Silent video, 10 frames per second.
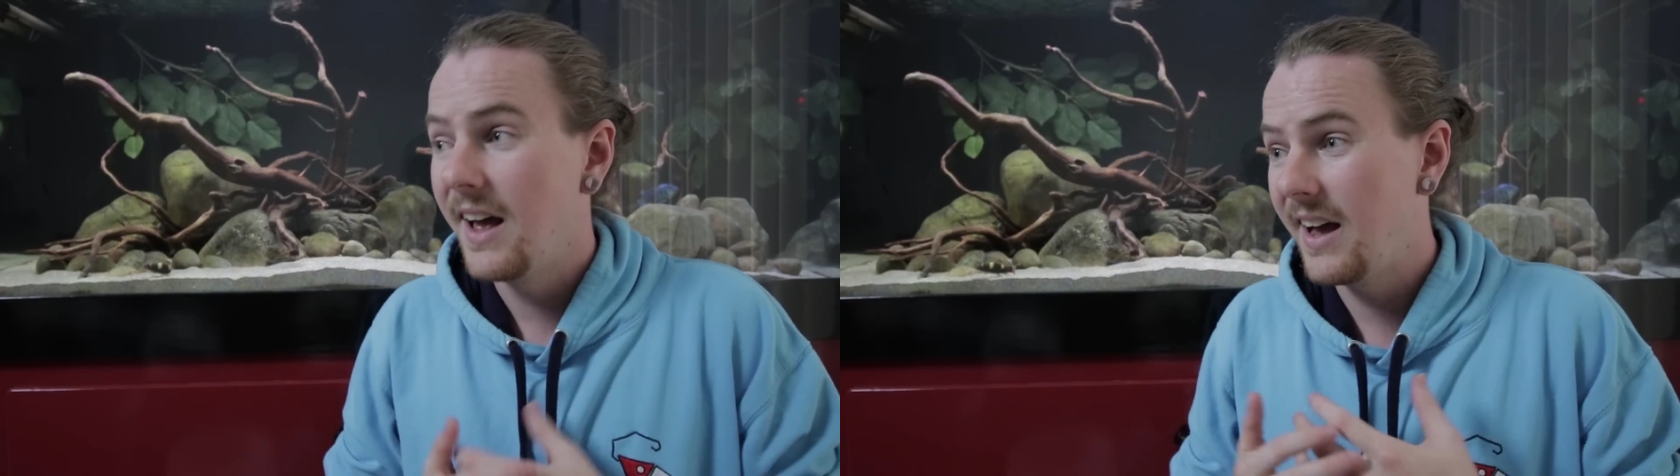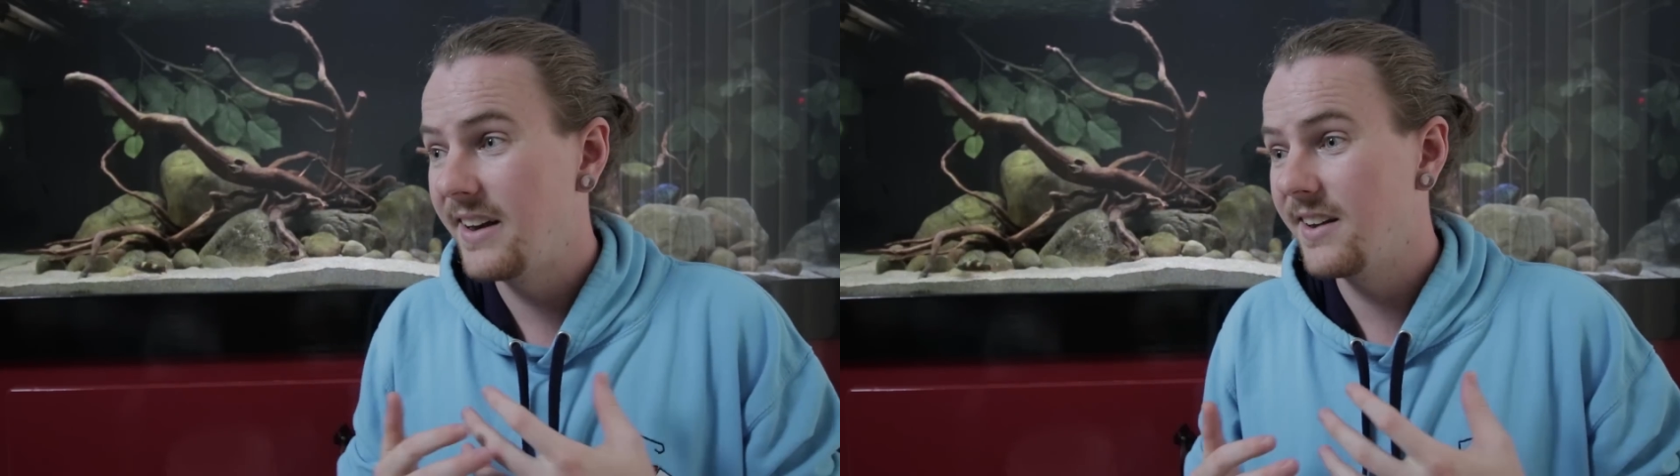
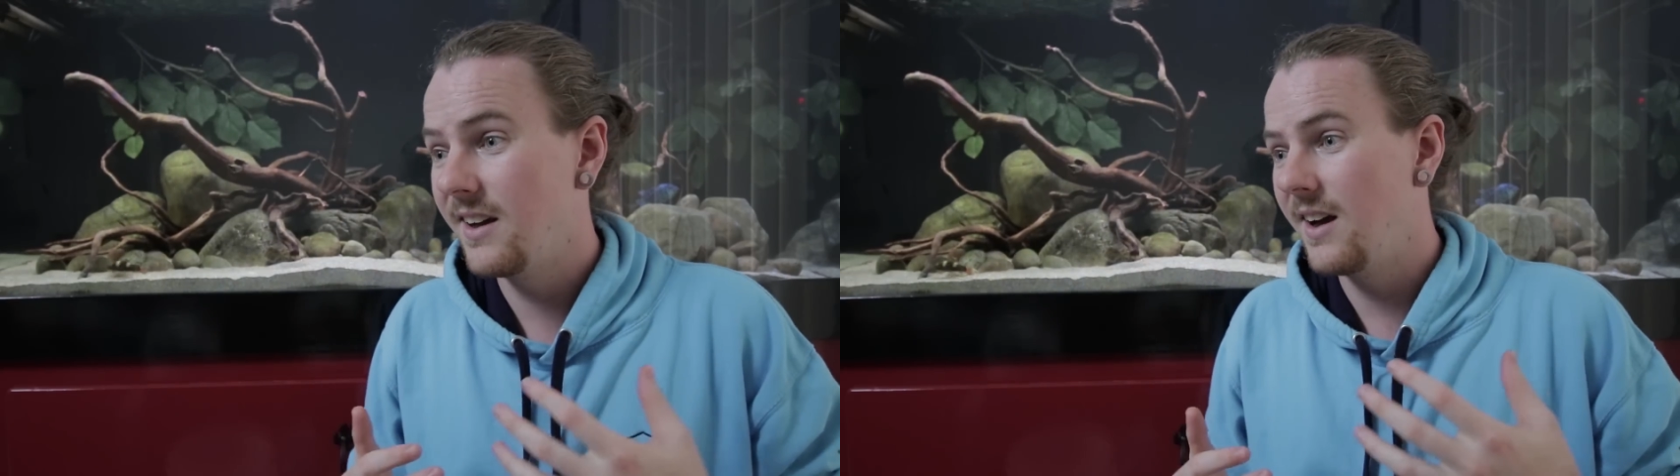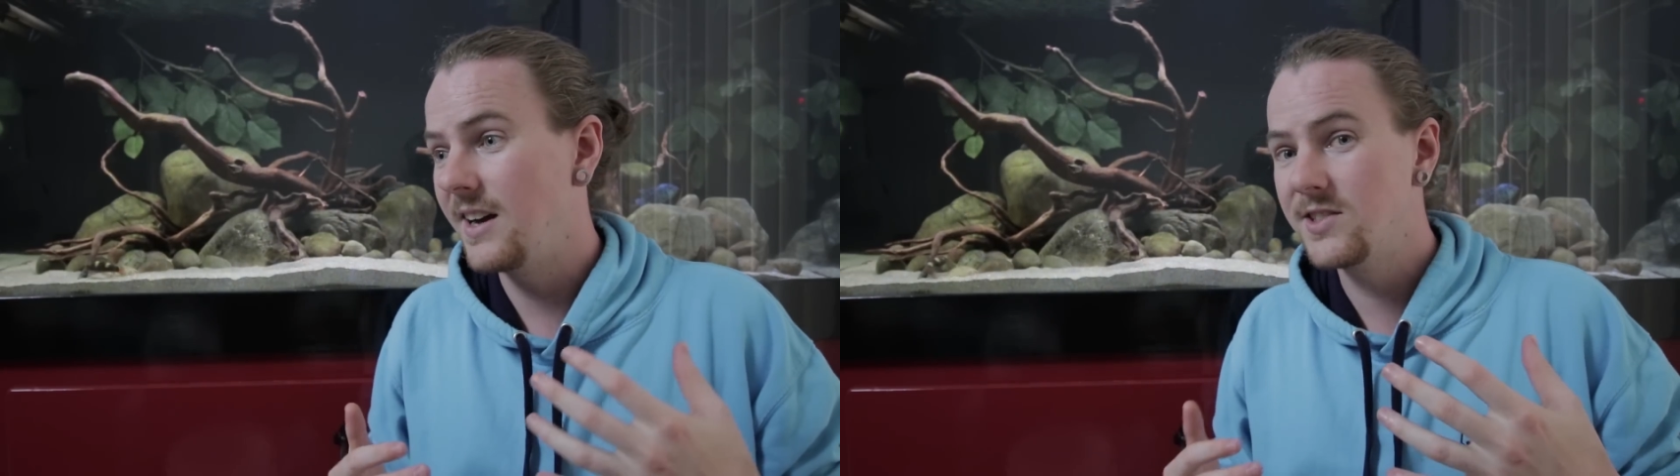And
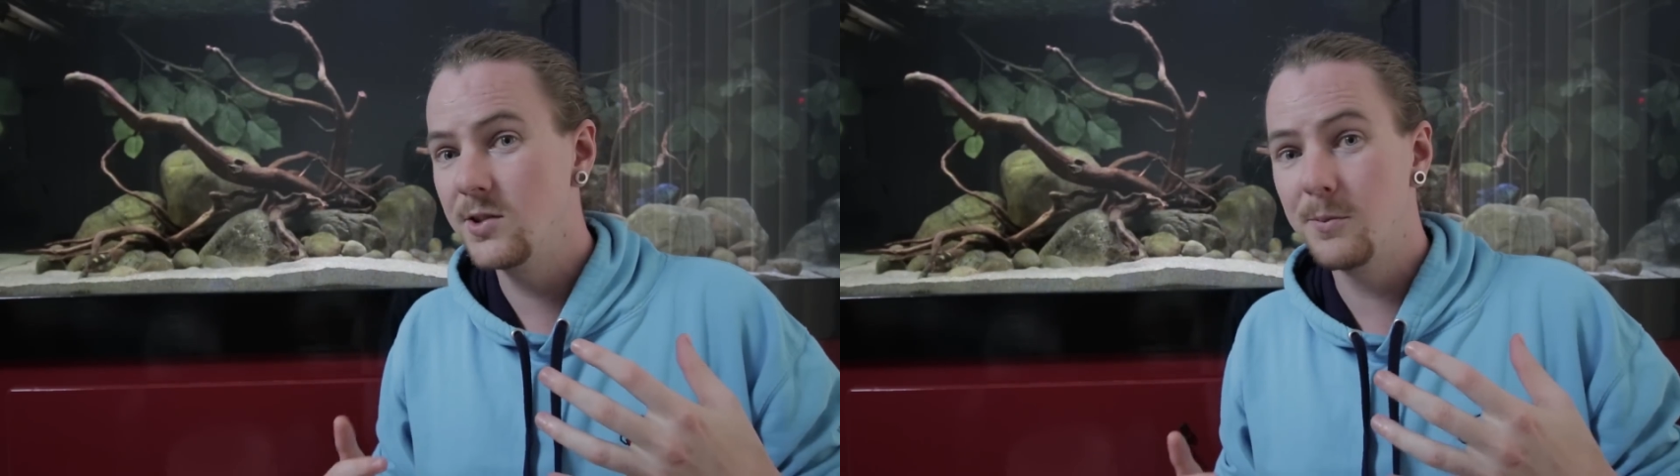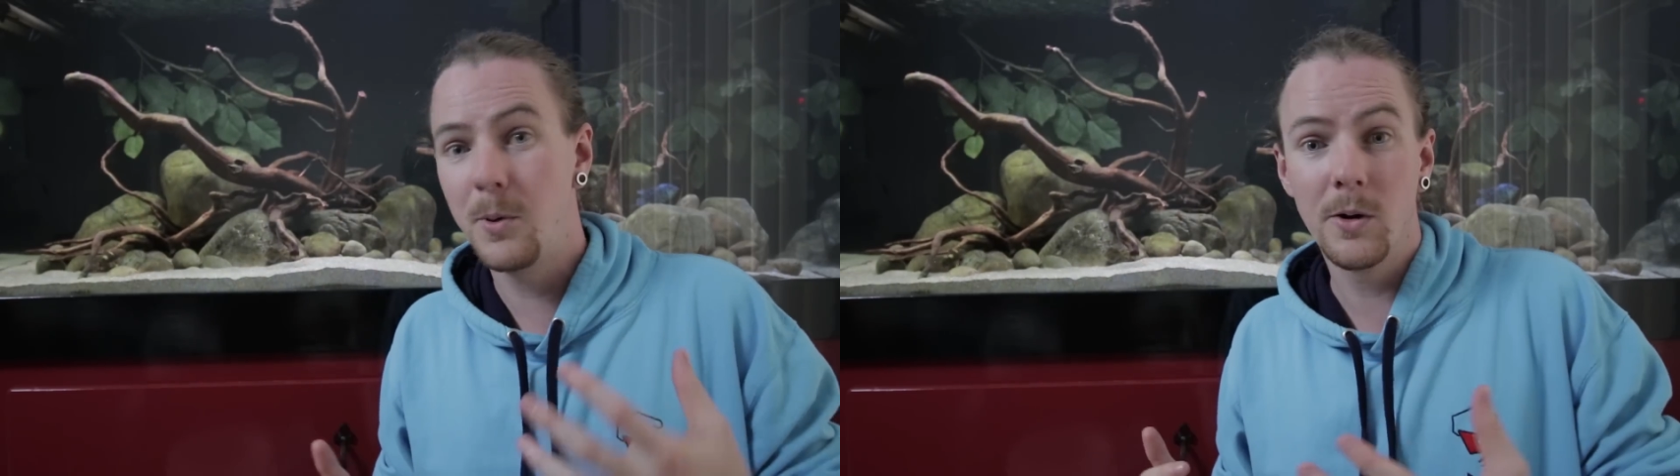I
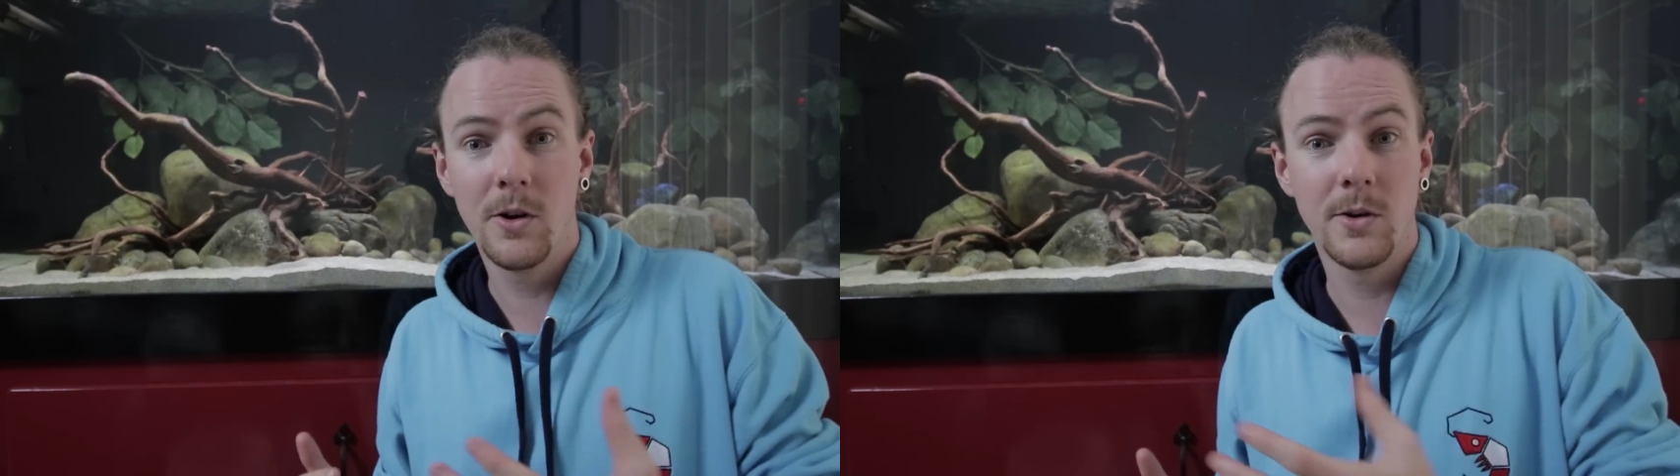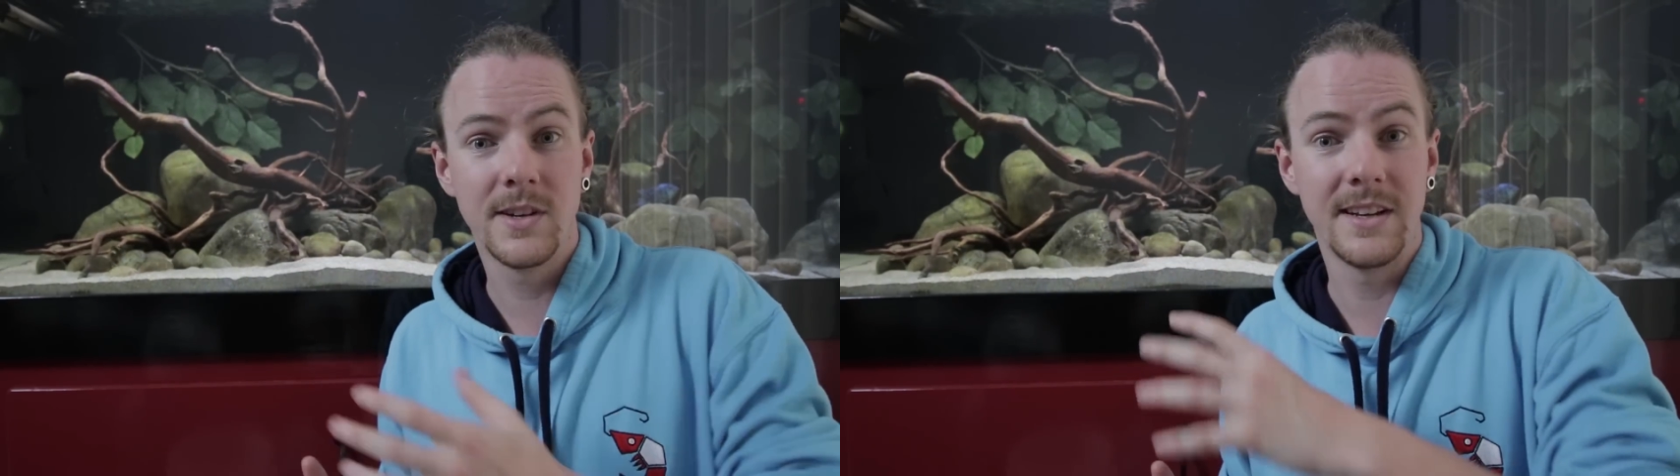saw Pondguru